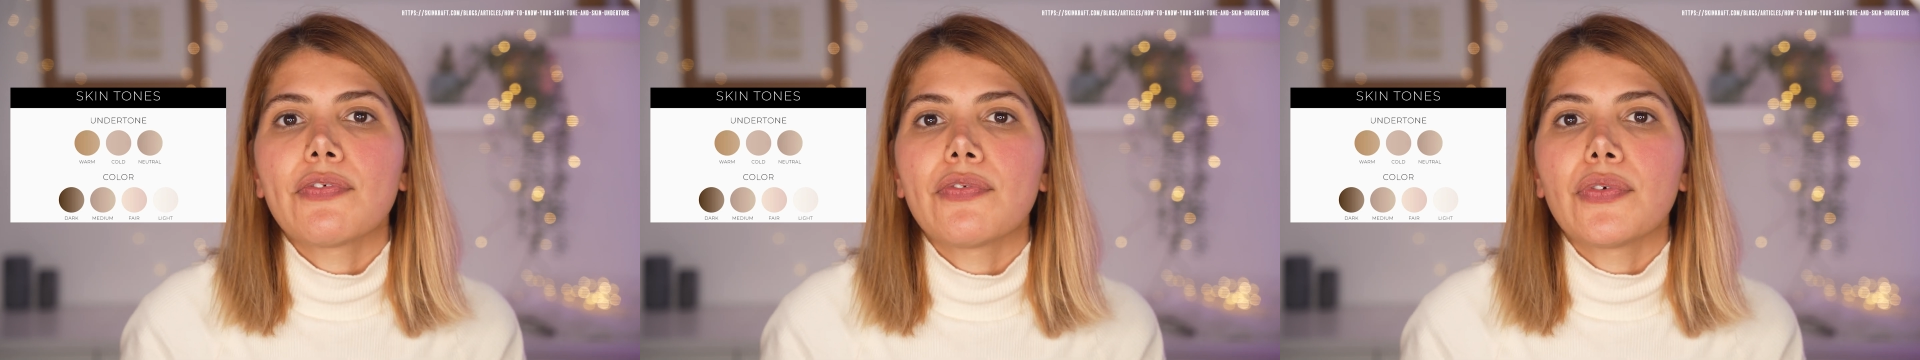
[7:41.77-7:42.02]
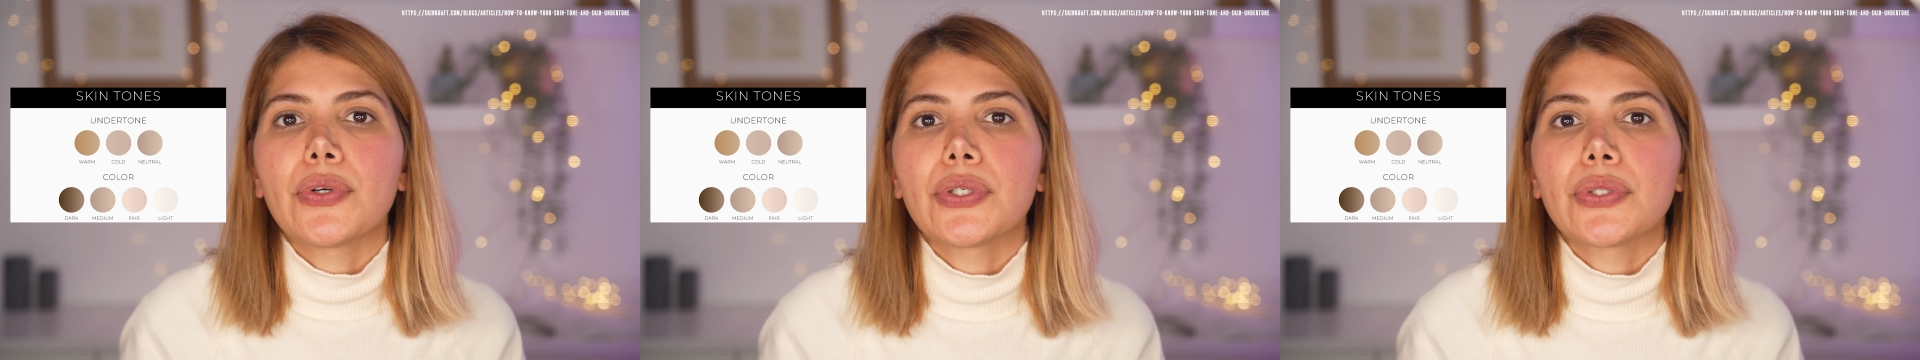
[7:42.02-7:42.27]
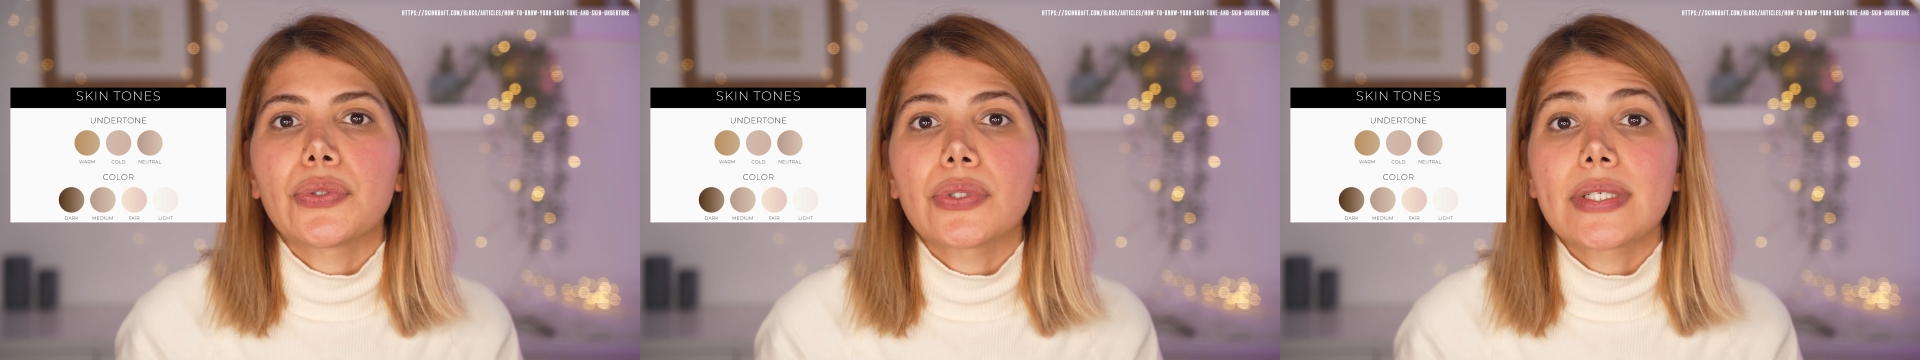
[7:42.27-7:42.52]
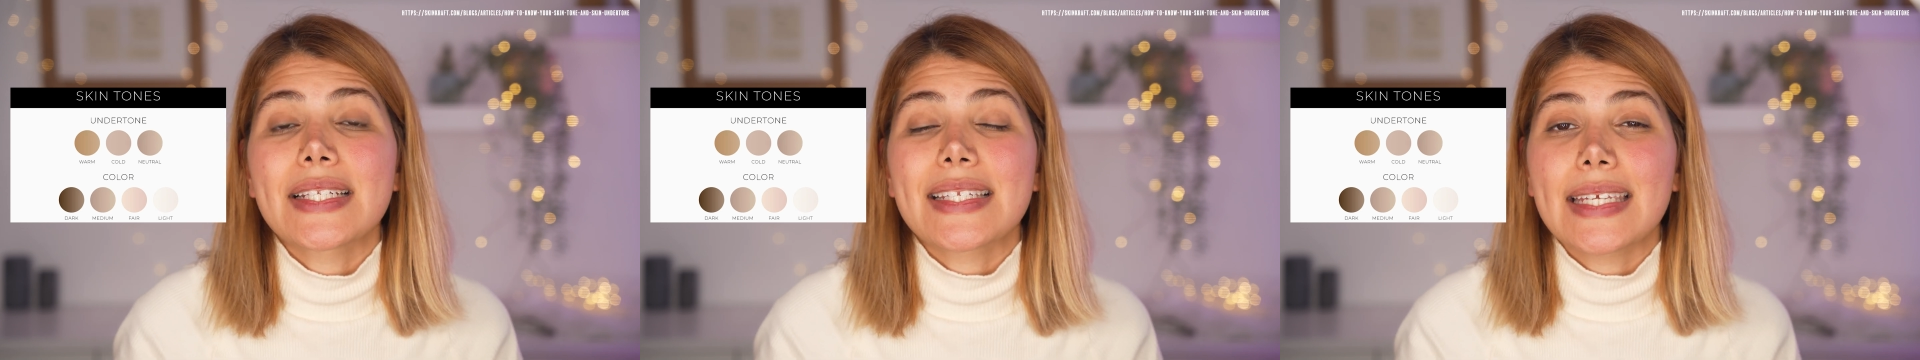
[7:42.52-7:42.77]
for
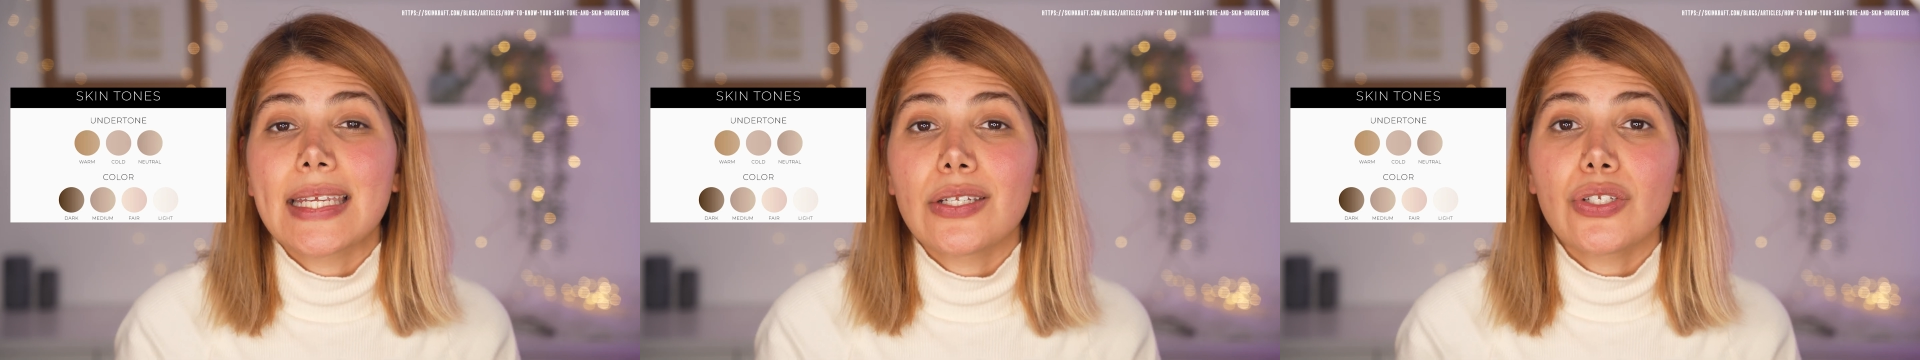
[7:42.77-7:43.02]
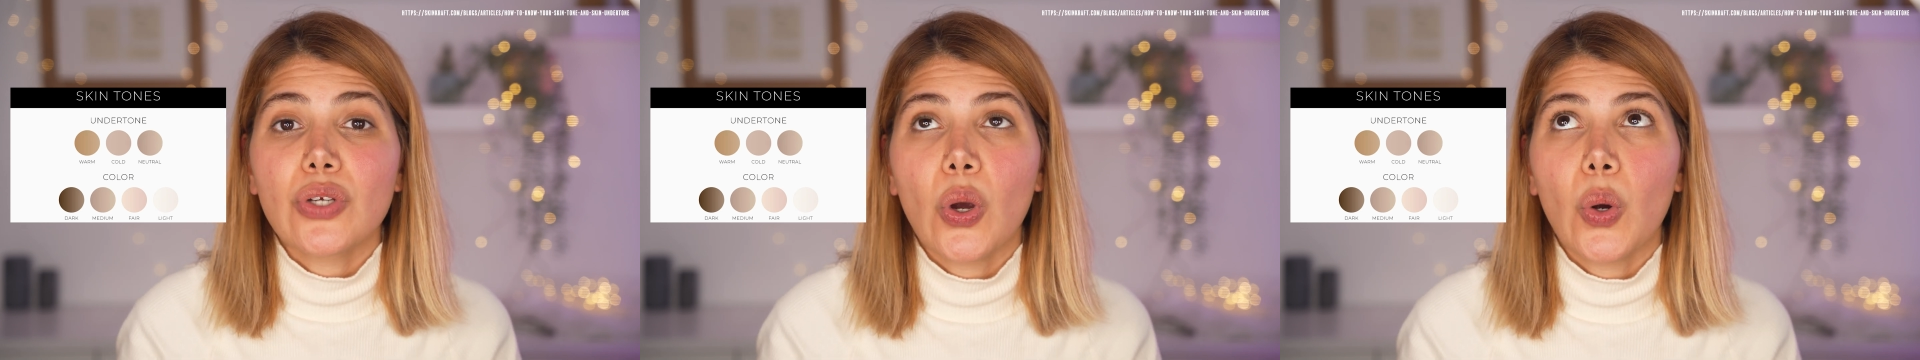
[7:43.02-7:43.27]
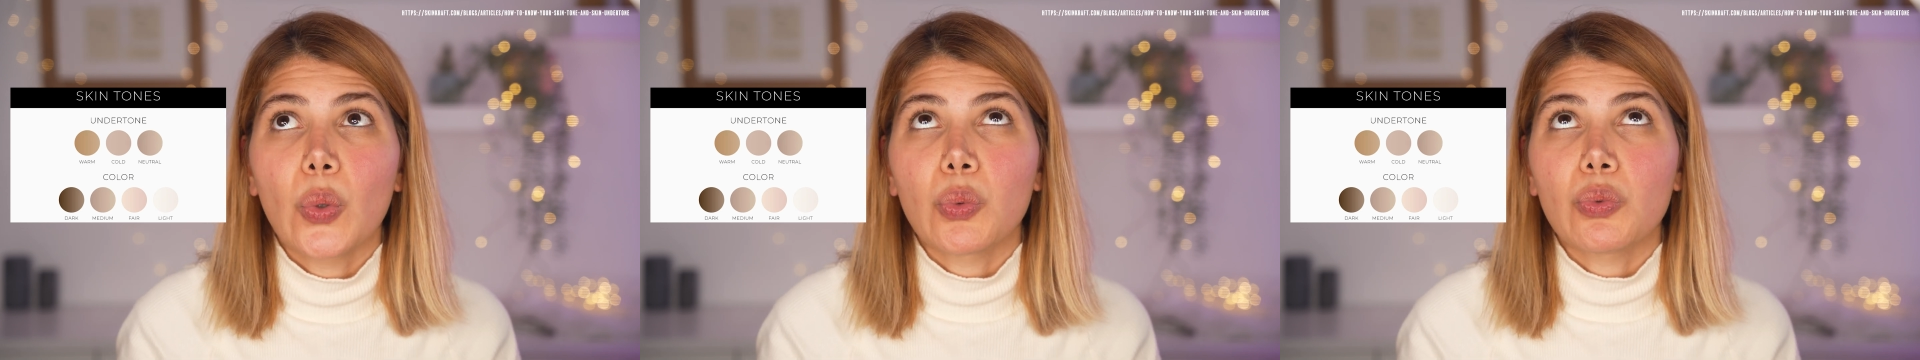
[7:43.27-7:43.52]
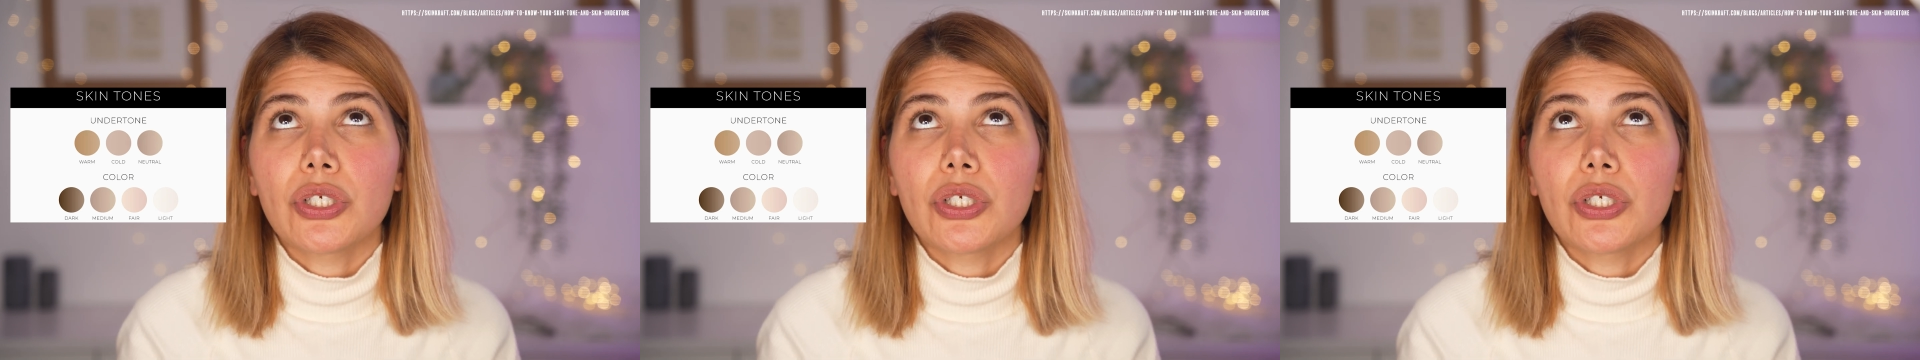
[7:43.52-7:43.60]
your skin tone,